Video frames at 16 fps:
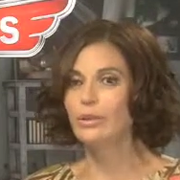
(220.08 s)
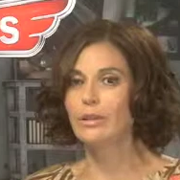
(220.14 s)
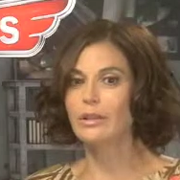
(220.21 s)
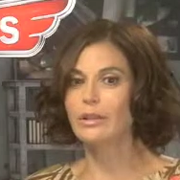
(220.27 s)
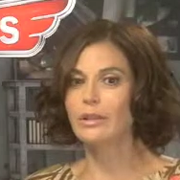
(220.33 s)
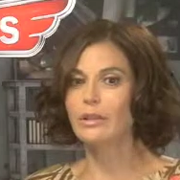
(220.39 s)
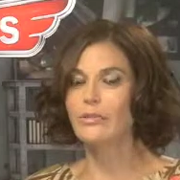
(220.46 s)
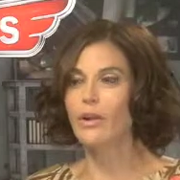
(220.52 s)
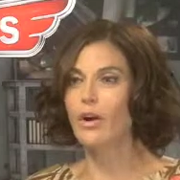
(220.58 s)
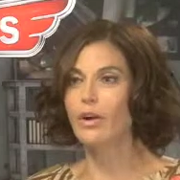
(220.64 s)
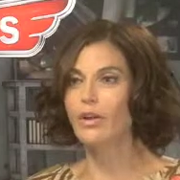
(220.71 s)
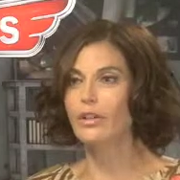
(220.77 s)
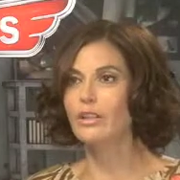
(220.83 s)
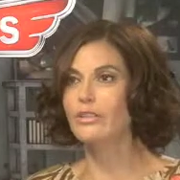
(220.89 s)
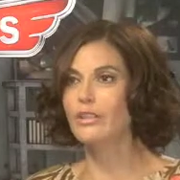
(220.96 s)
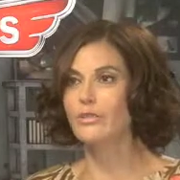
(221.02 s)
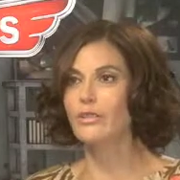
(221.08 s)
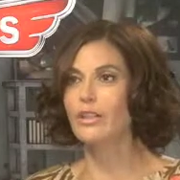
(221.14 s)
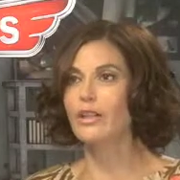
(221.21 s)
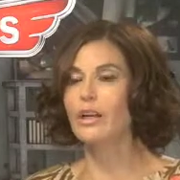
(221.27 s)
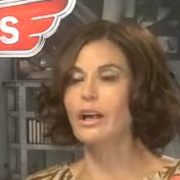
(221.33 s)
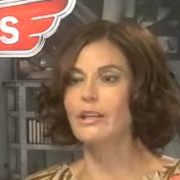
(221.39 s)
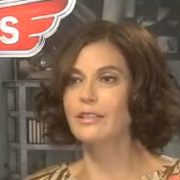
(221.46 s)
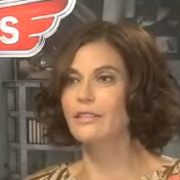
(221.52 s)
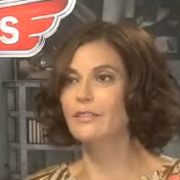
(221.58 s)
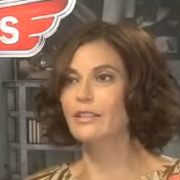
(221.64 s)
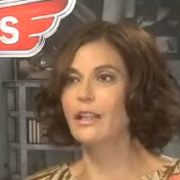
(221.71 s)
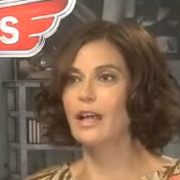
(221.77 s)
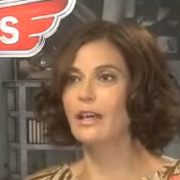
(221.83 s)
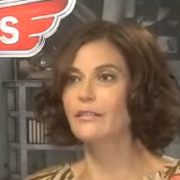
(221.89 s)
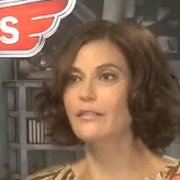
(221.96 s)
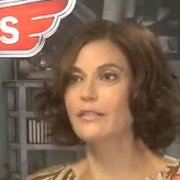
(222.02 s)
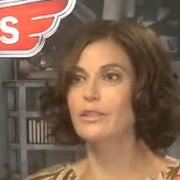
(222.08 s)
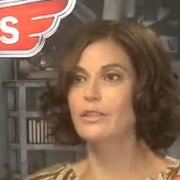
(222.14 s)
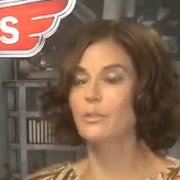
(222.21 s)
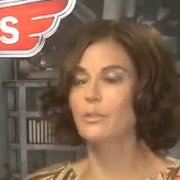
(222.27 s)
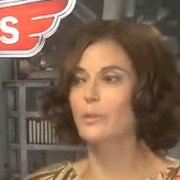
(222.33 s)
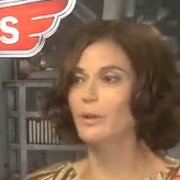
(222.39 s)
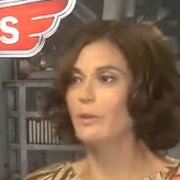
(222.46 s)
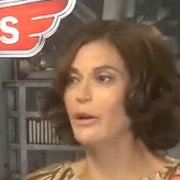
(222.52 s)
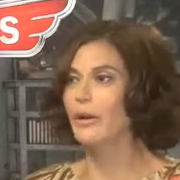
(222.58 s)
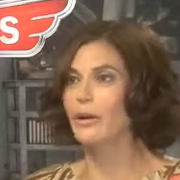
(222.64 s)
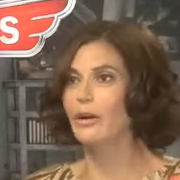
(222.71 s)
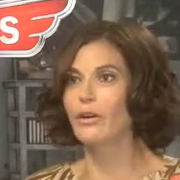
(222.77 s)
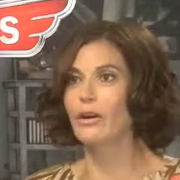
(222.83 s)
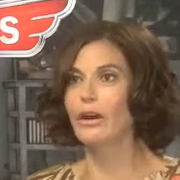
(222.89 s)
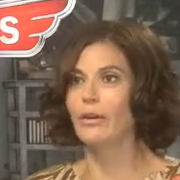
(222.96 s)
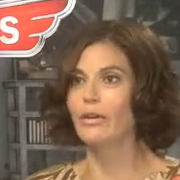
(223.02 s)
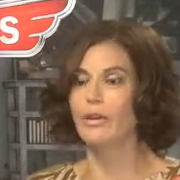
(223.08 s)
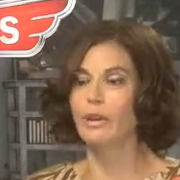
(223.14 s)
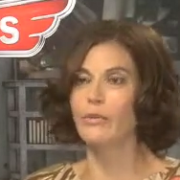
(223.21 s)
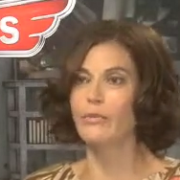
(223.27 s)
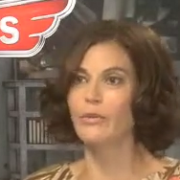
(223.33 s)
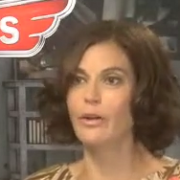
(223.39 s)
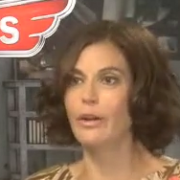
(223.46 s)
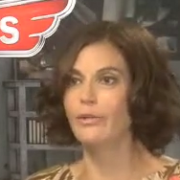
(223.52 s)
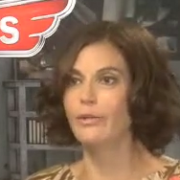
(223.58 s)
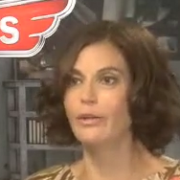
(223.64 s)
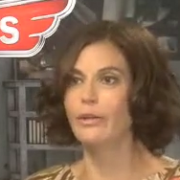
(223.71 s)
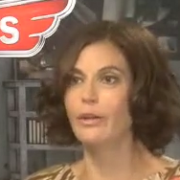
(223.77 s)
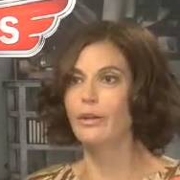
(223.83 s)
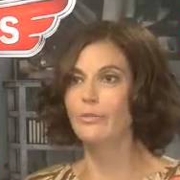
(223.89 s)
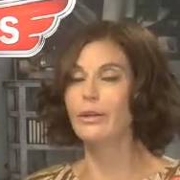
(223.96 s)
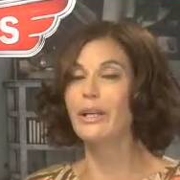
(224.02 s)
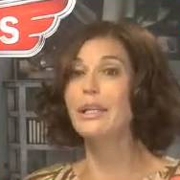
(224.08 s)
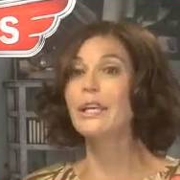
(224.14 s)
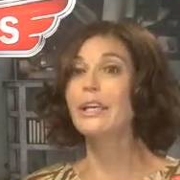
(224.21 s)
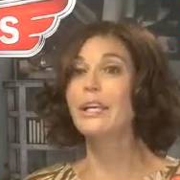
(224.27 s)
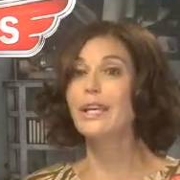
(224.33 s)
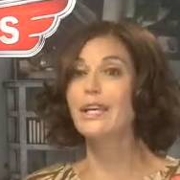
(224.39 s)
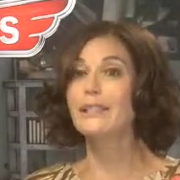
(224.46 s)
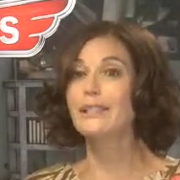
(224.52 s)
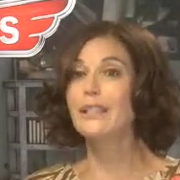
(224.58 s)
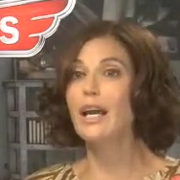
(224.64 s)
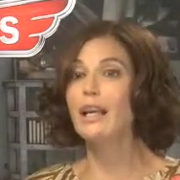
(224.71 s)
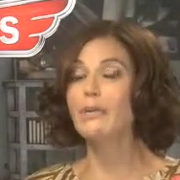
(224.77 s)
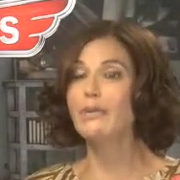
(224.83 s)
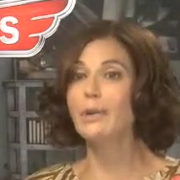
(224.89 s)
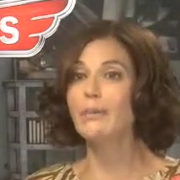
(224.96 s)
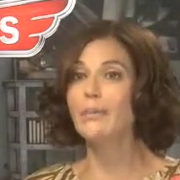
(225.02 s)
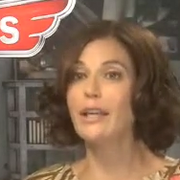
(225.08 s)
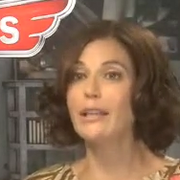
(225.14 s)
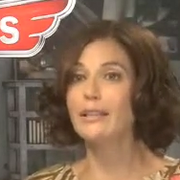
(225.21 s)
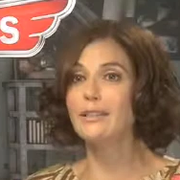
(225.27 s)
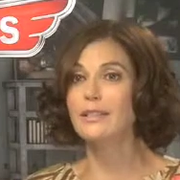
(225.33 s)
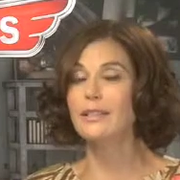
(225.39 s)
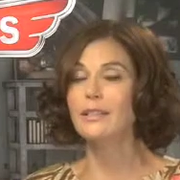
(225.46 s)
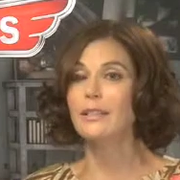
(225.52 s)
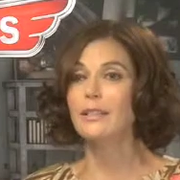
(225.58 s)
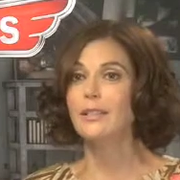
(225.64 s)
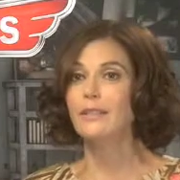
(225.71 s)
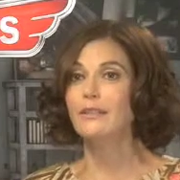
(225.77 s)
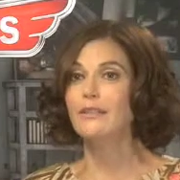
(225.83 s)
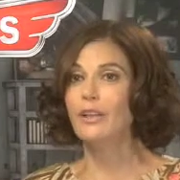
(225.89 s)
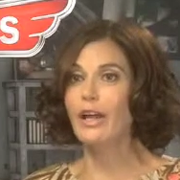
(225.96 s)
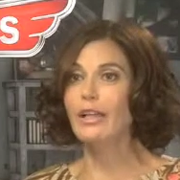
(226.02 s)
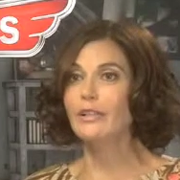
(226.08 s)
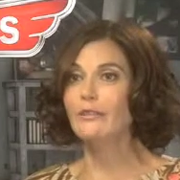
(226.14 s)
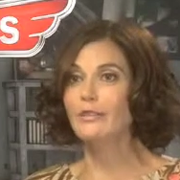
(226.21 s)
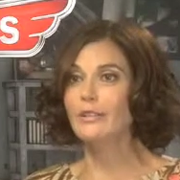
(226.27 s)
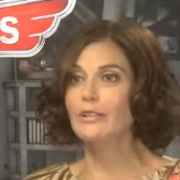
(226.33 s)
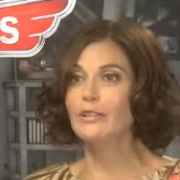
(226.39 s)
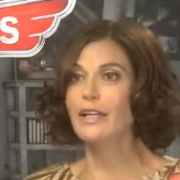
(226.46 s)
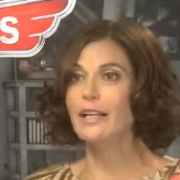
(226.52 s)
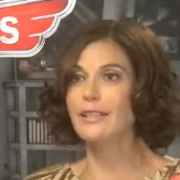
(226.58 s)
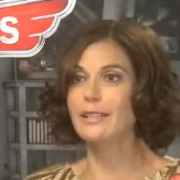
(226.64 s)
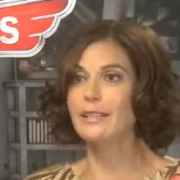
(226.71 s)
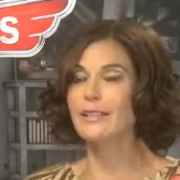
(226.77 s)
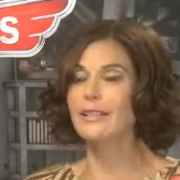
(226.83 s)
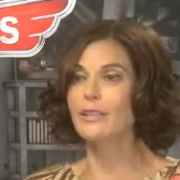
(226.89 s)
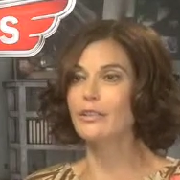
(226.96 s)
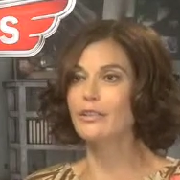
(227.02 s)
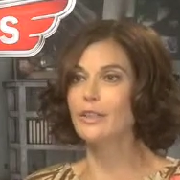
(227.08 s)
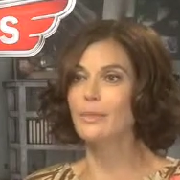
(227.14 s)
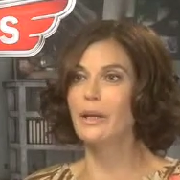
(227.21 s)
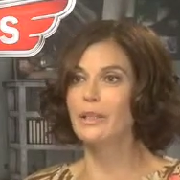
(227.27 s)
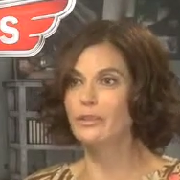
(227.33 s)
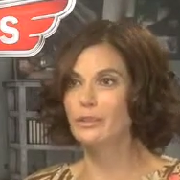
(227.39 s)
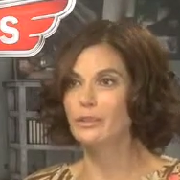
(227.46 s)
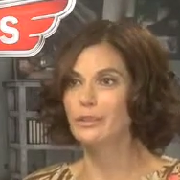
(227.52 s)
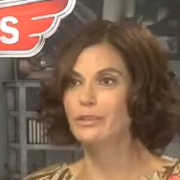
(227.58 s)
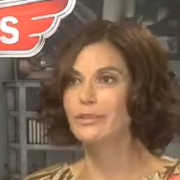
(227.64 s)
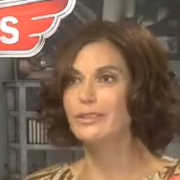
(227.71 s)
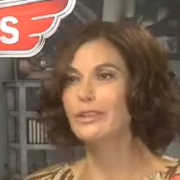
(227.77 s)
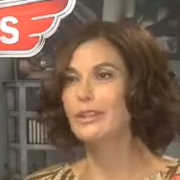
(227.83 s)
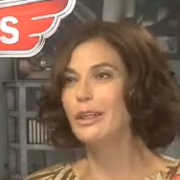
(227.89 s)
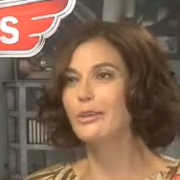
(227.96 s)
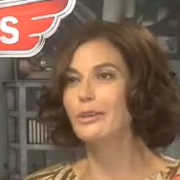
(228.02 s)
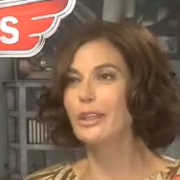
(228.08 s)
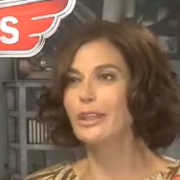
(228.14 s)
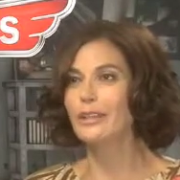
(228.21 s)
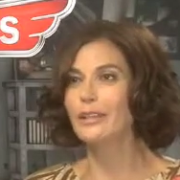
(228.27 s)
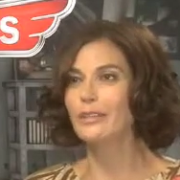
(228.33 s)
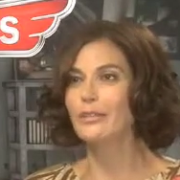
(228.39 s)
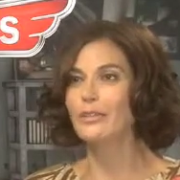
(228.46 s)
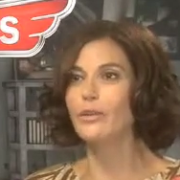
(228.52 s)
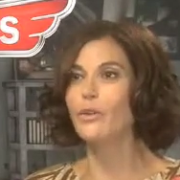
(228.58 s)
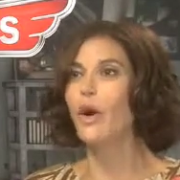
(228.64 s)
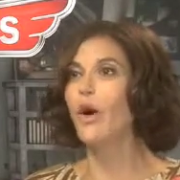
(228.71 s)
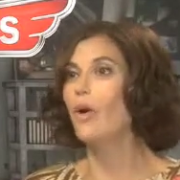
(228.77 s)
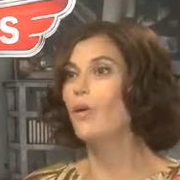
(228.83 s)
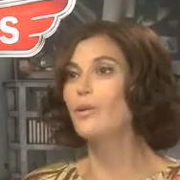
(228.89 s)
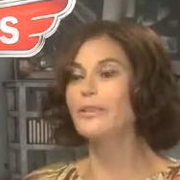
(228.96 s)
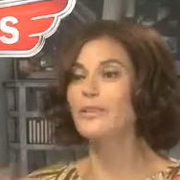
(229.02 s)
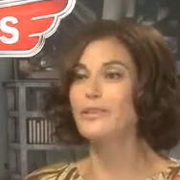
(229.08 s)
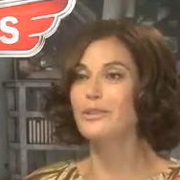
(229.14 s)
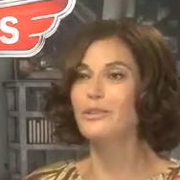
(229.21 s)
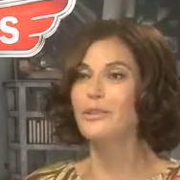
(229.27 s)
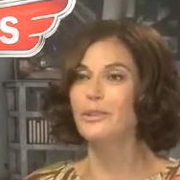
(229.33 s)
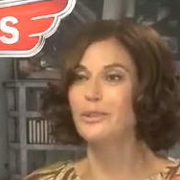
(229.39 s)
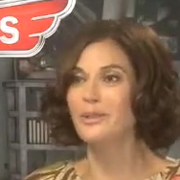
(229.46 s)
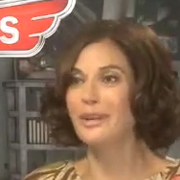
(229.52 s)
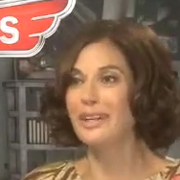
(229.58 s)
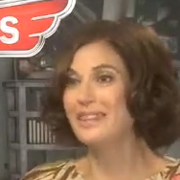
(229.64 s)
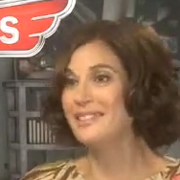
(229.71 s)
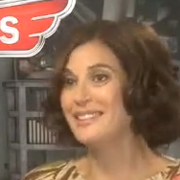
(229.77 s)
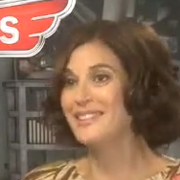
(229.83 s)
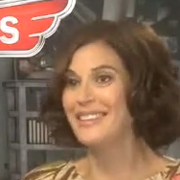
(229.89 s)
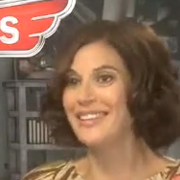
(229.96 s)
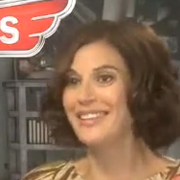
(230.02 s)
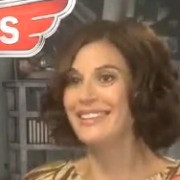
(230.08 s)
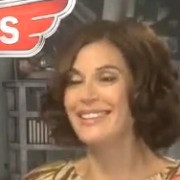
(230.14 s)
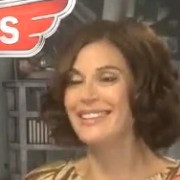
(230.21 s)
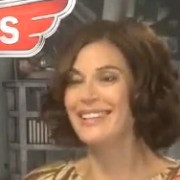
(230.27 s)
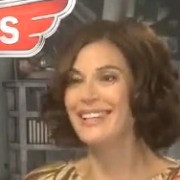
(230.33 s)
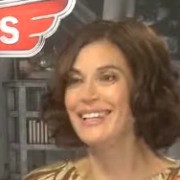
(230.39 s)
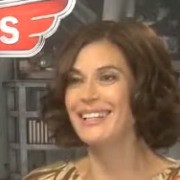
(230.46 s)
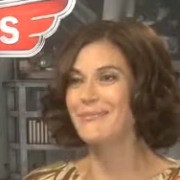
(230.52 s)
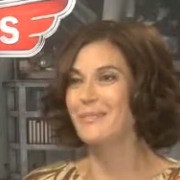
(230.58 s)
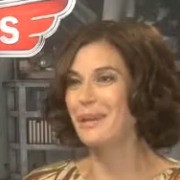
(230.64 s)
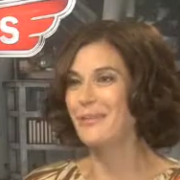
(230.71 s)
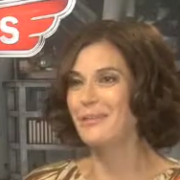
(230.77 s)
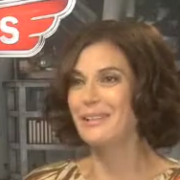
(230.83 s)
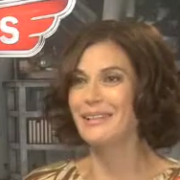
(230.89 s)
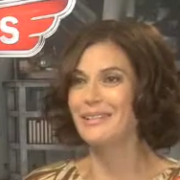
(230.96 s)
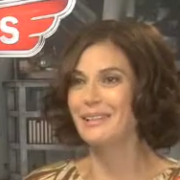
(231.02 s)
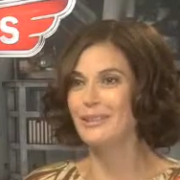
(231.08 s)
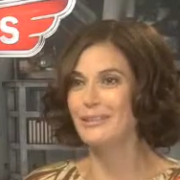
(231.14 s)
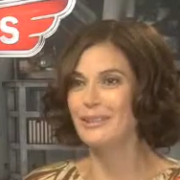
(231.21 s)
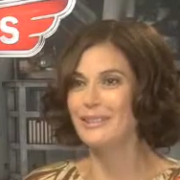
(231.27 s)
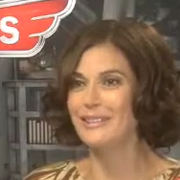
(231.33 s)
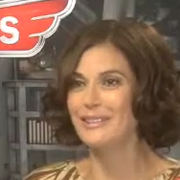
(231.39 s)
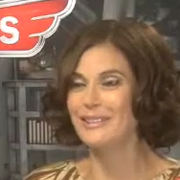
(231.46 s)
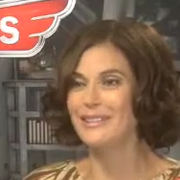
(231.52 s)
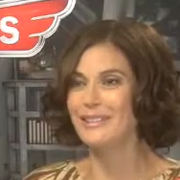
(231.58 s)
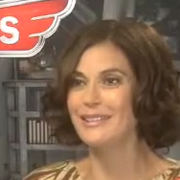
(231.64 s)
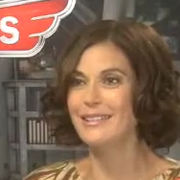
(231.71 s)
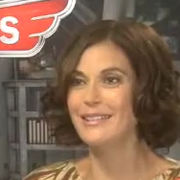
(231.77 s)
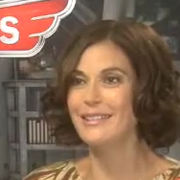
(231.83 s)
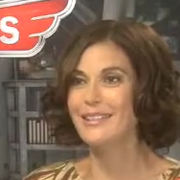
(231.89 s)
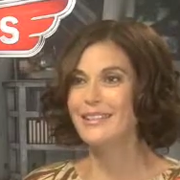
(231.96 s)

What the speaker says: live all different kinds of lives to prepare them for everything. But it's kind of what makes flying in first class still special. If you always do the greatest thing, then maybe it loses its